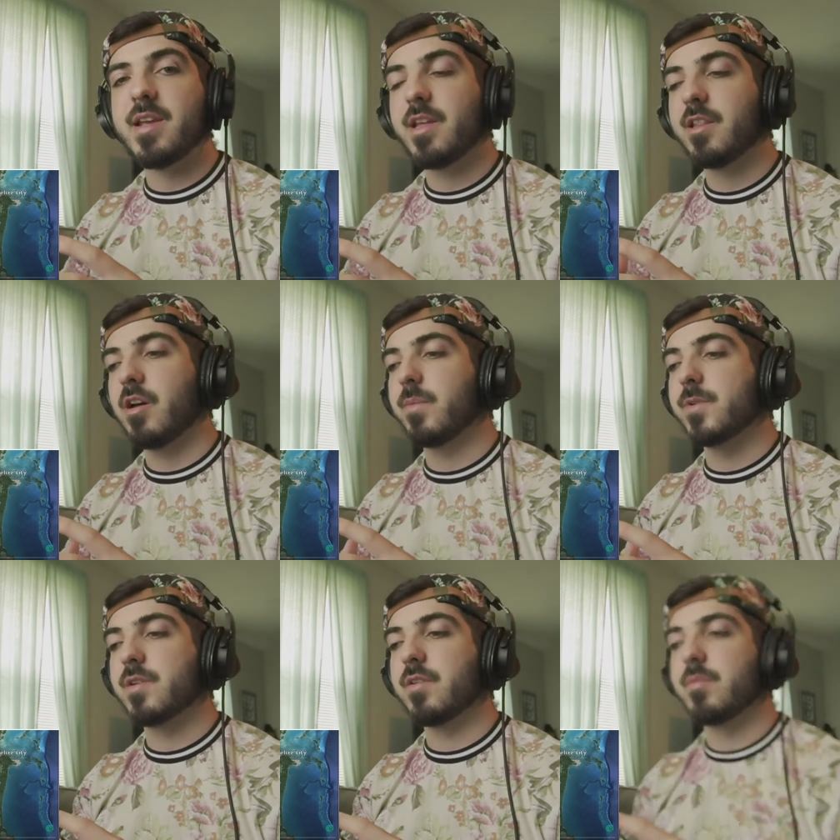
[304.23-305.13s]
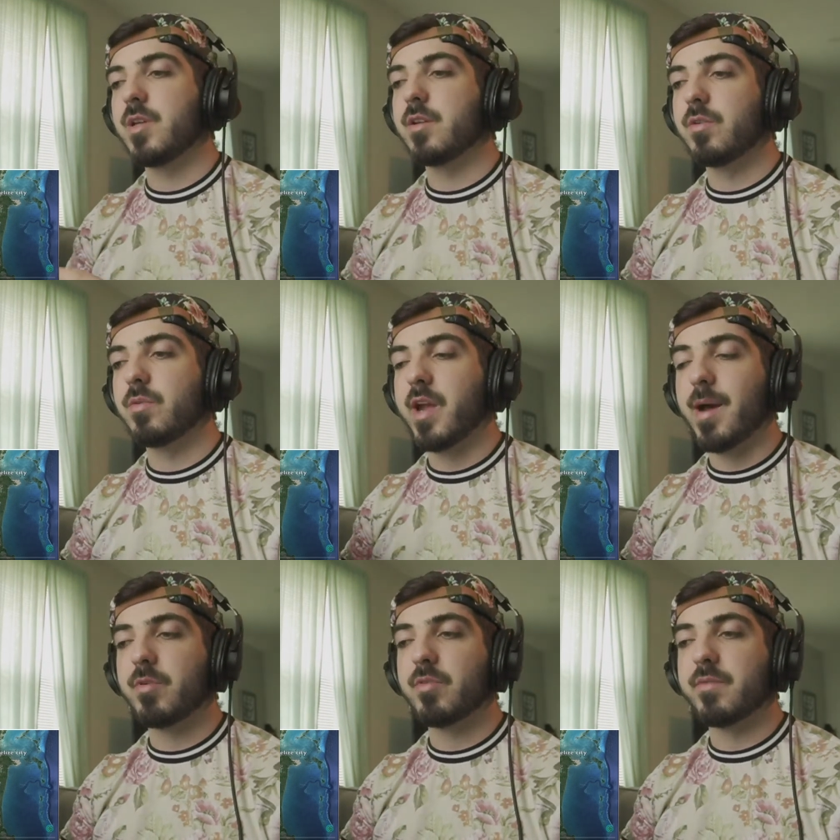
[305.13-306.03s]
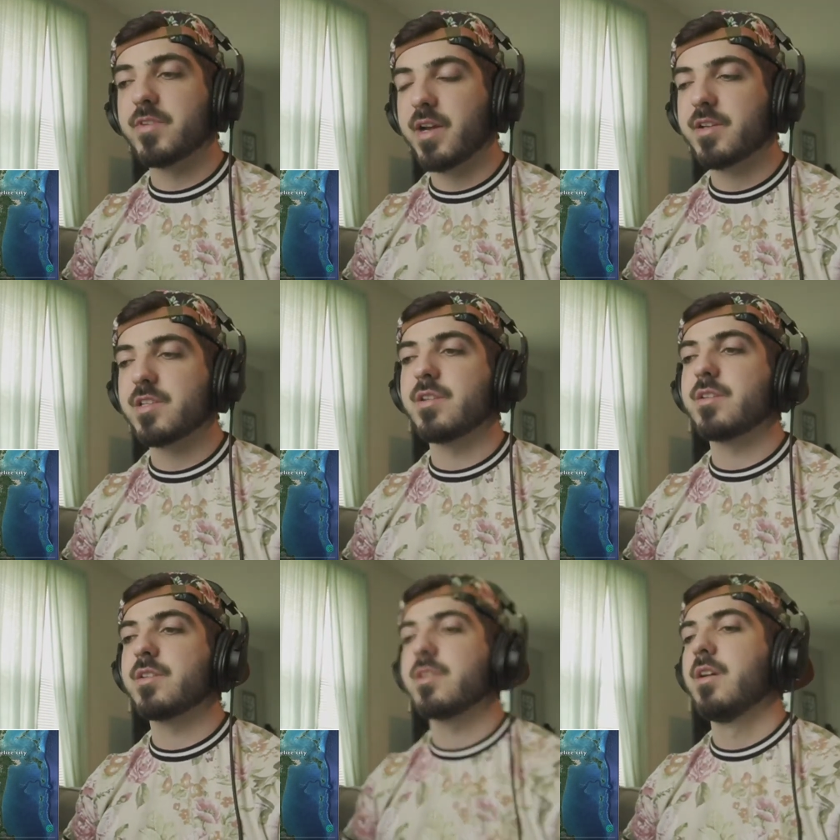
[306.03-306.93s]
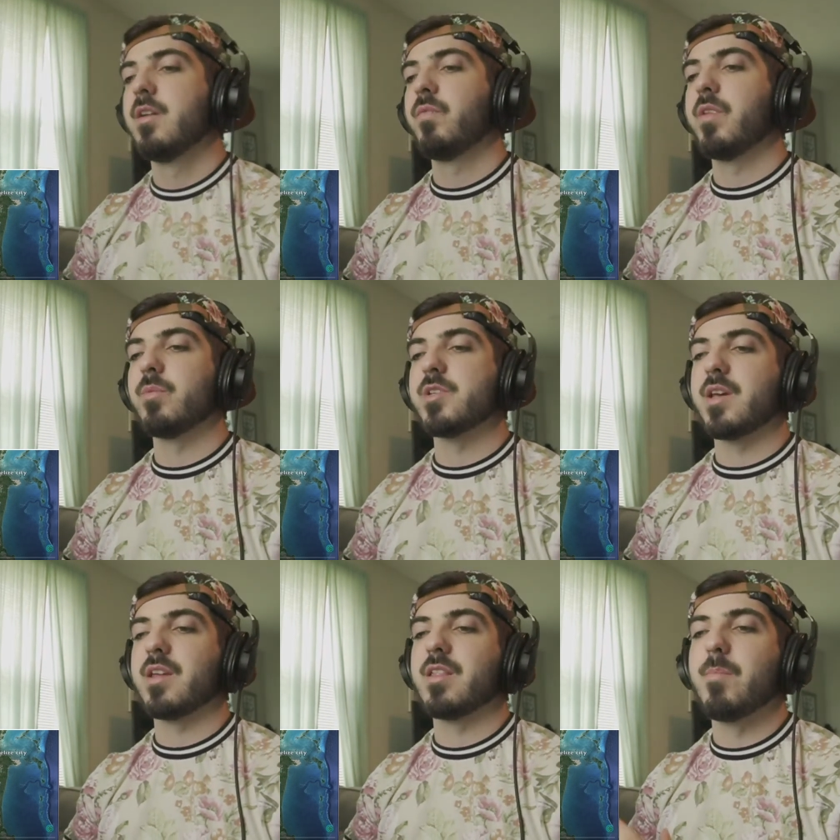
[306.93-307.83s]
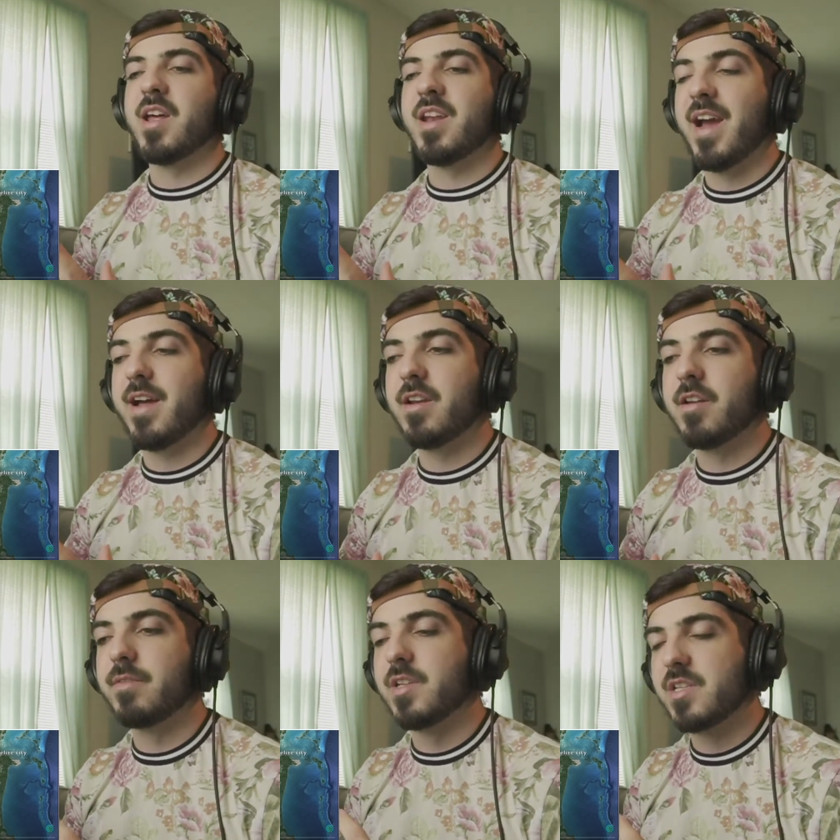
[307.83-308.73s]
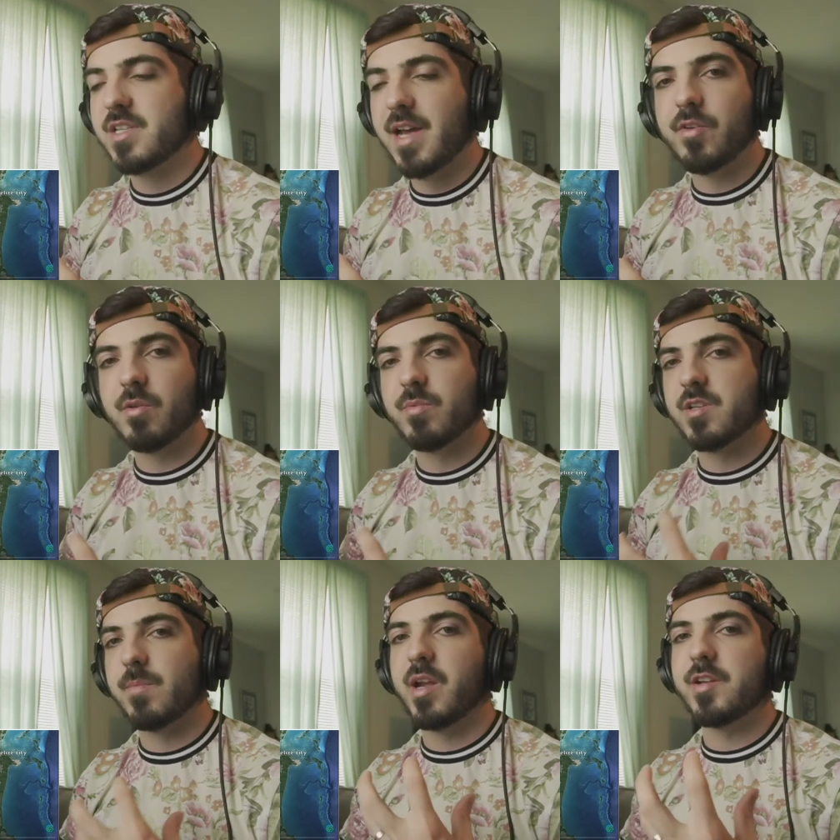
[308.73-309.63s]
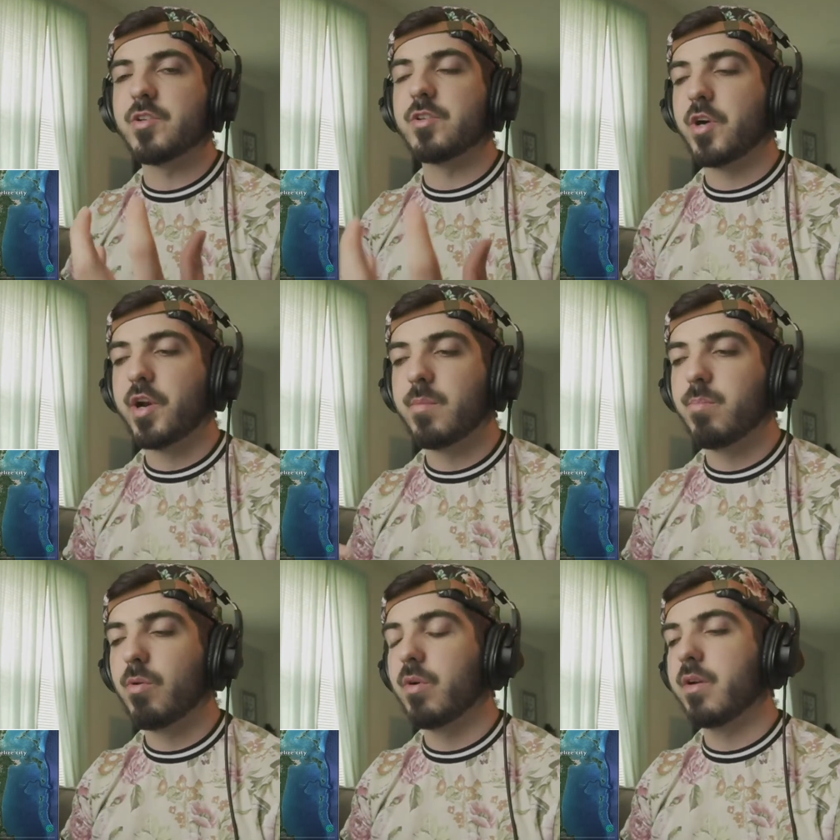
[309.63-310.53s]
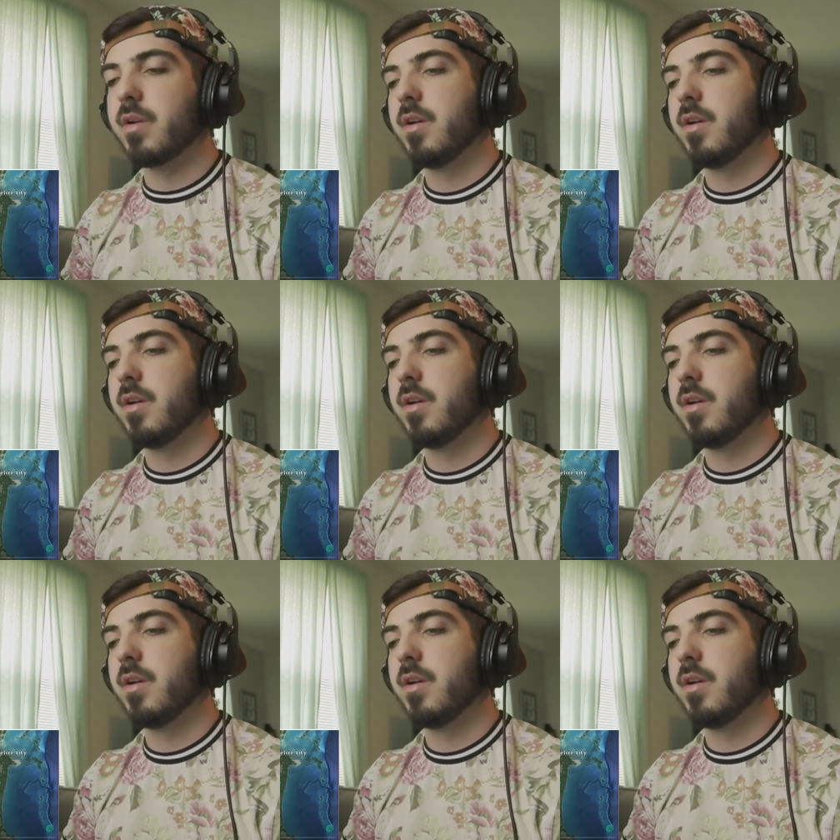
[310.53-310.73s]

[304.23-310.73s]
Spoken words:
they thought was going to be the new capital of Texas. It was like the Manhattan of the South. It was a major trade port.